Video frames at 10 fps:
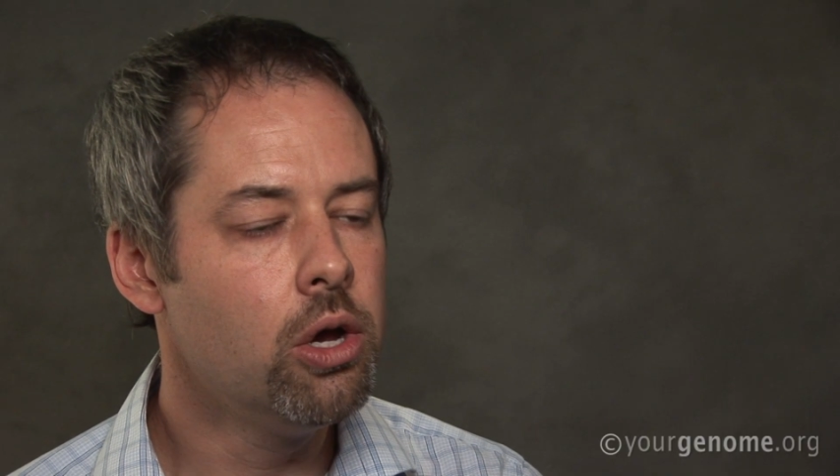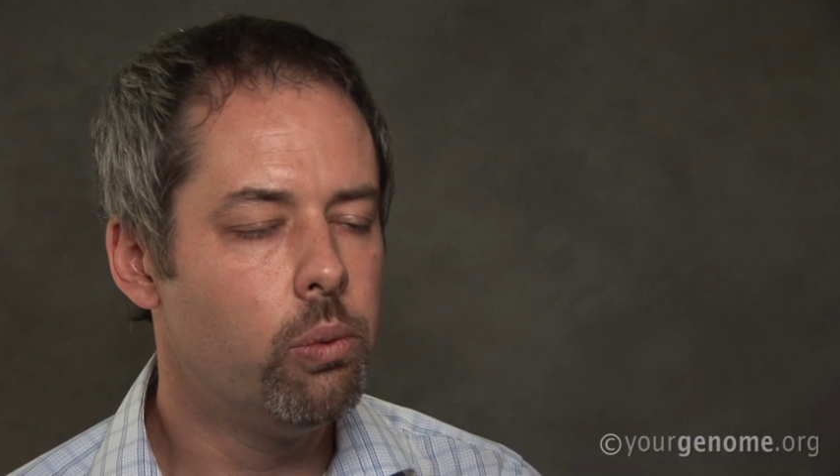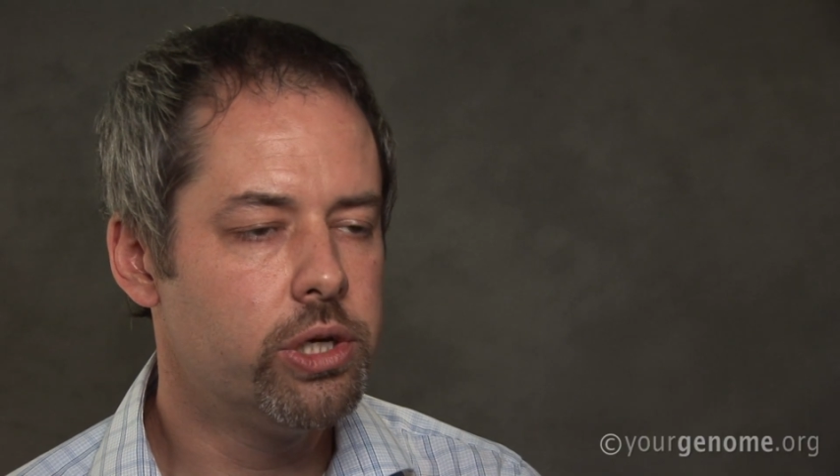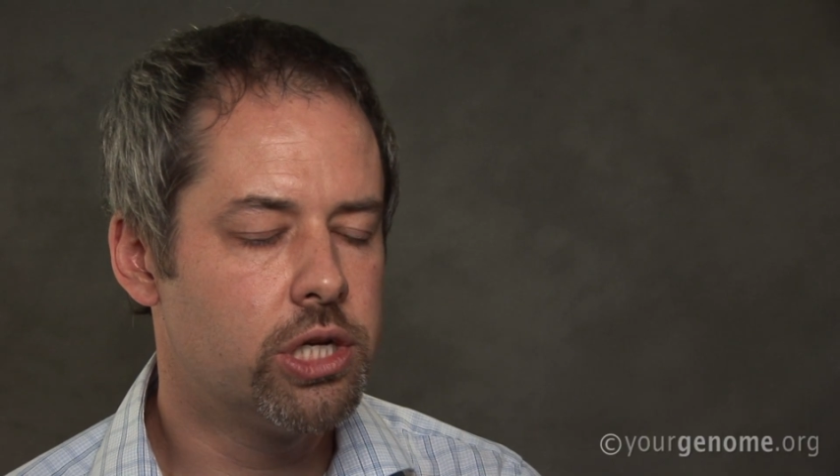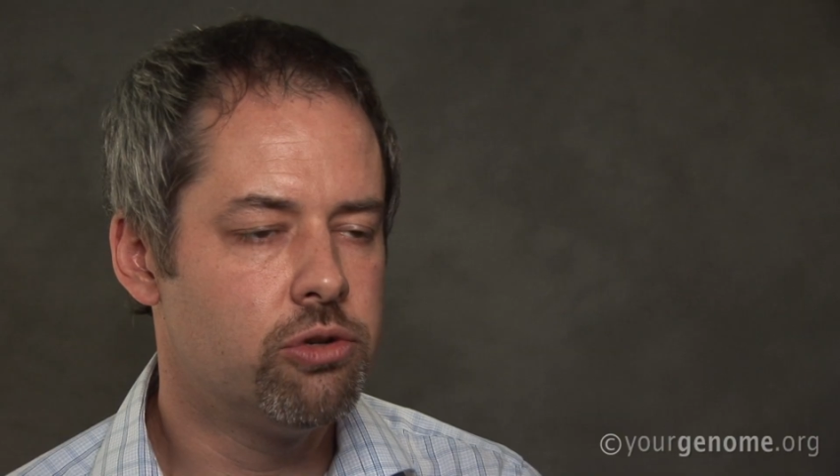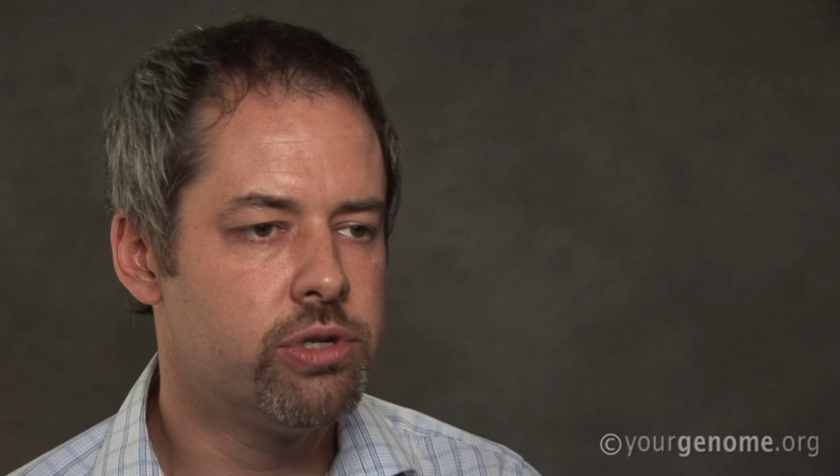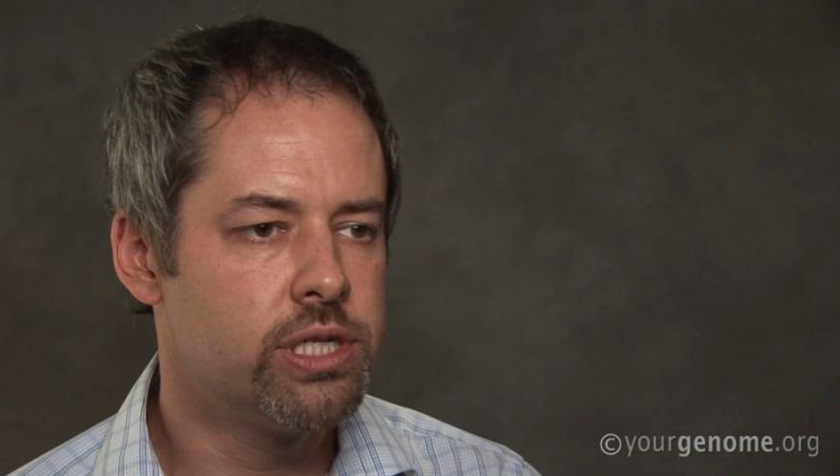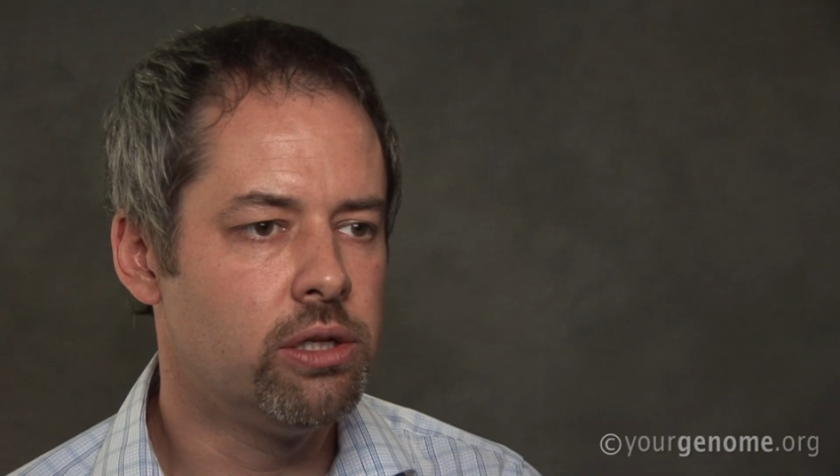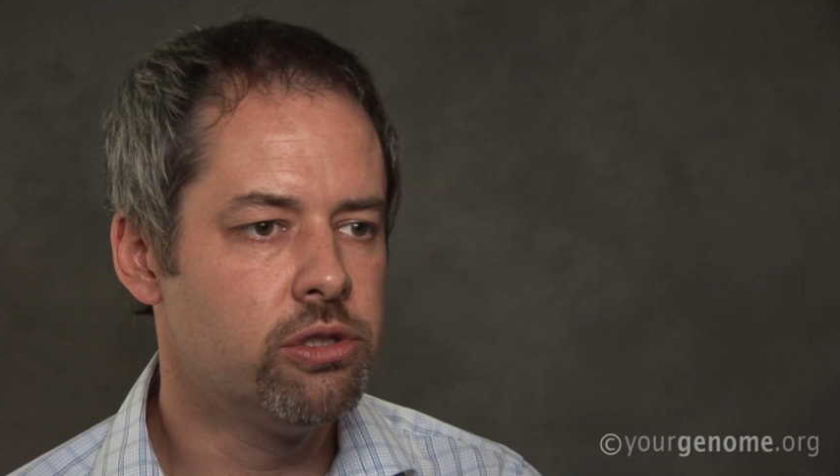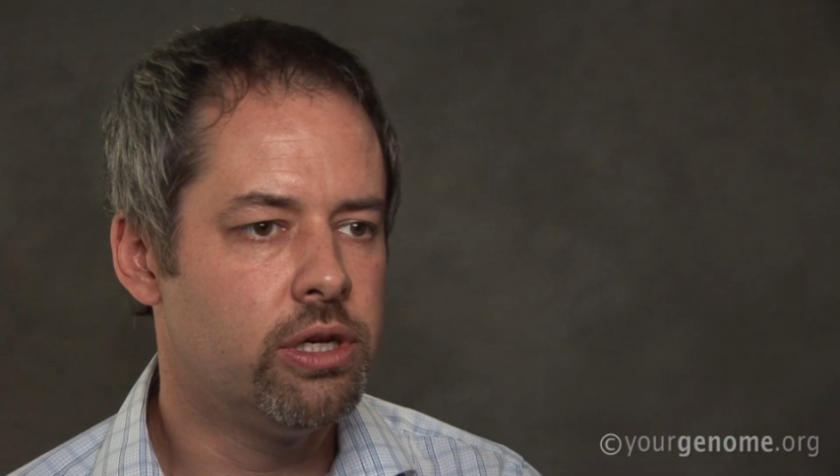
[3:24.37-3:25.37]
which can
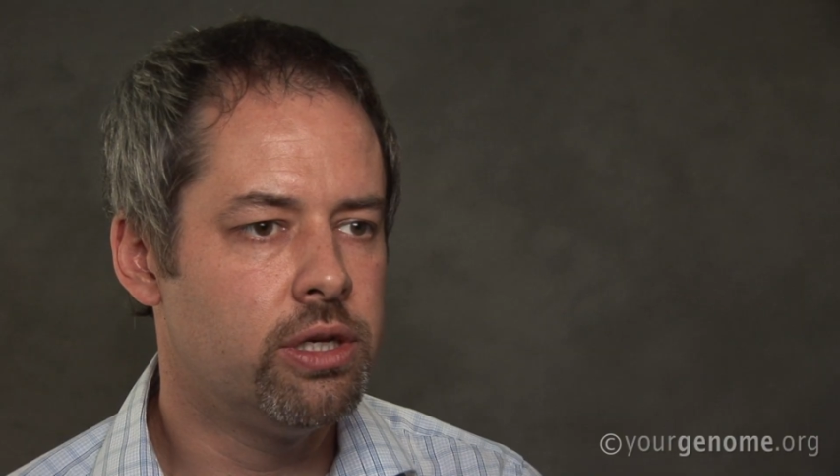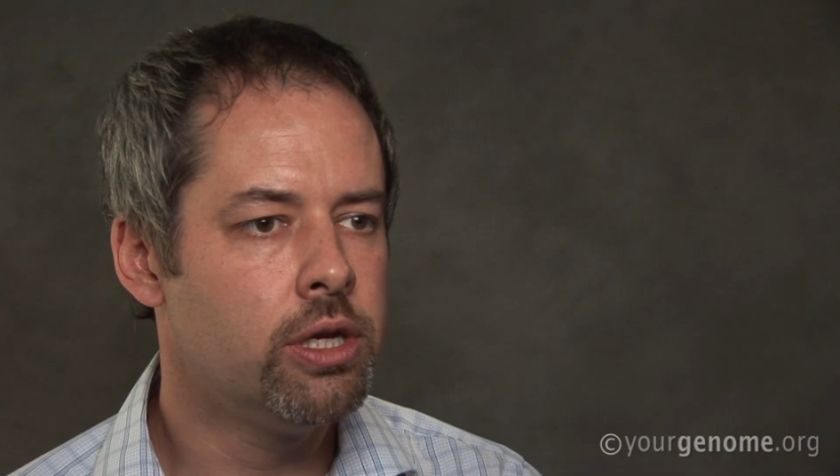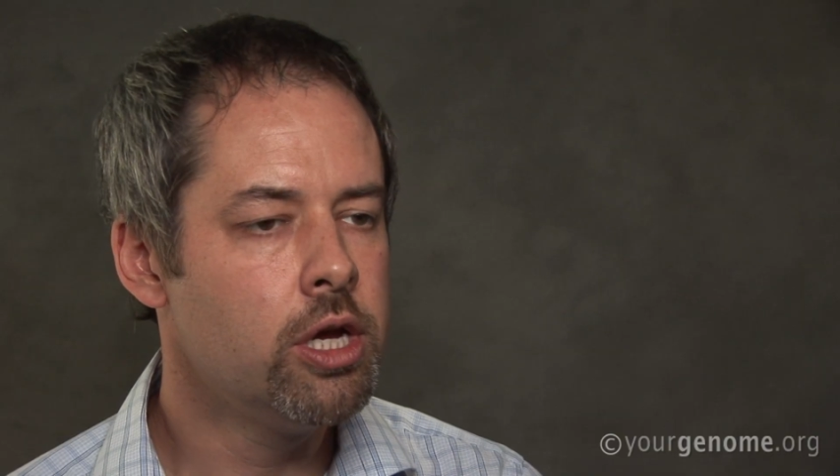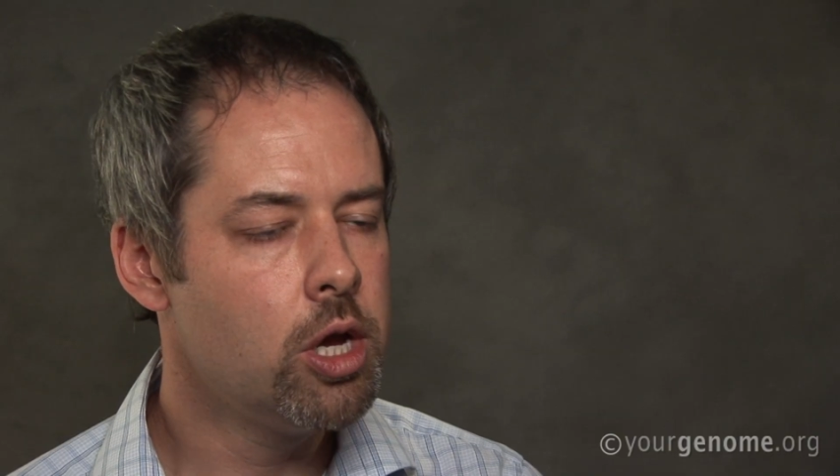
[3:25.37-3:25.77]
result in